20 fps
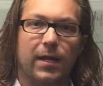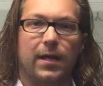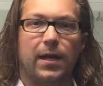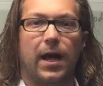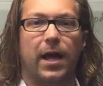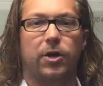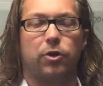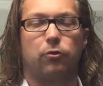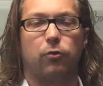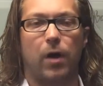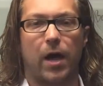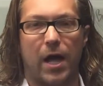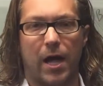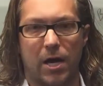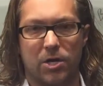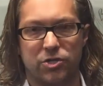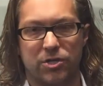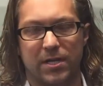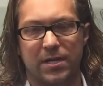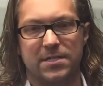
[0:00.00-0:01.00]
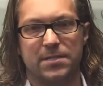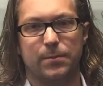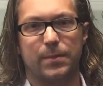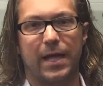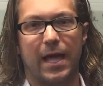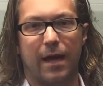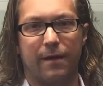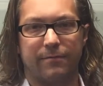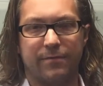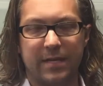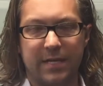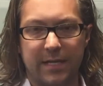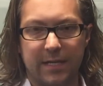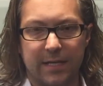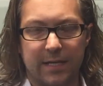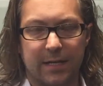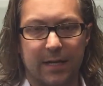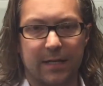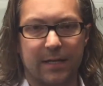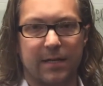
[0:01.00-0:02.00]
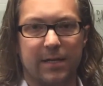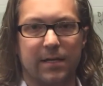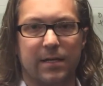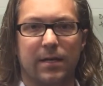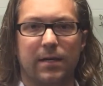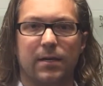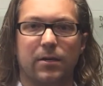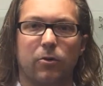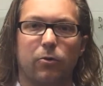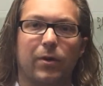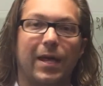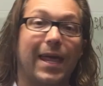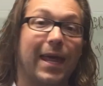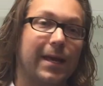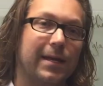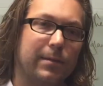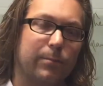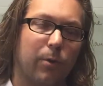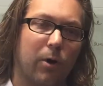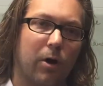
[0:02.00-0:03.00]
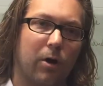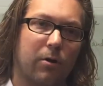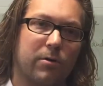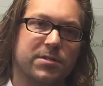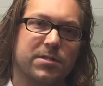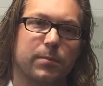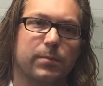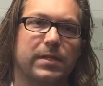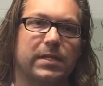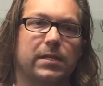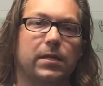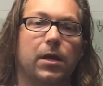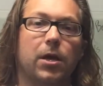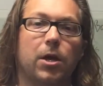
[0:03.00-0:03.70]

I crash, I need some caffeine, I need a candy bar or something.